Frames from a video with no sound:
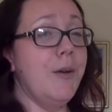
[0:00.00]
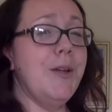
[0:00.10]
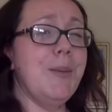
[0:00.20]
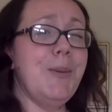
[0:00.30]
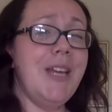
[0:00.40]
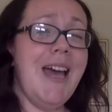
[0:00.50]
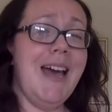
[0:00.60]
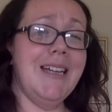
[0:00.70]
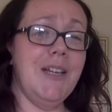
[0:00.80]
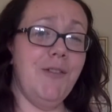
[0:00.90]
can put your
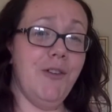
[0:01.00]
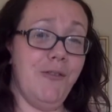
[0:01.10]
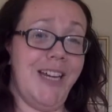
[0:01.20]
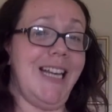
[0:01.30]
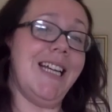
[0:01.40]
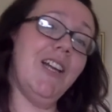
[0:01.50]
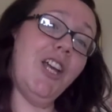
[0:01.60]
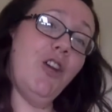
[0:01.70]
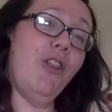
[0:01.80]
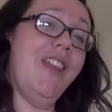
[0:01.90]
hand, if you're feeling like
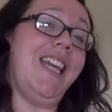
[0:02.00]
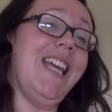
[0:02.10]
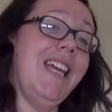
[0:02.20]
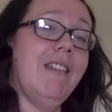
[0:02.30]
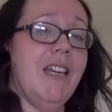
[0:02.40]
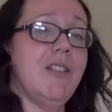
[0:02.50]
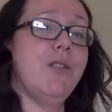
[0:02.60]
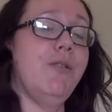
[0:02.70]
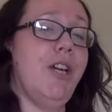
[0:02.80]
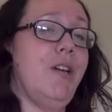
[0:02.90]
you're thinking things
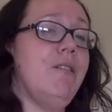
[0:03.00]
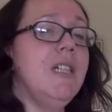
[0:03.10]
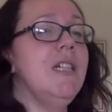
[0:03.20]
through,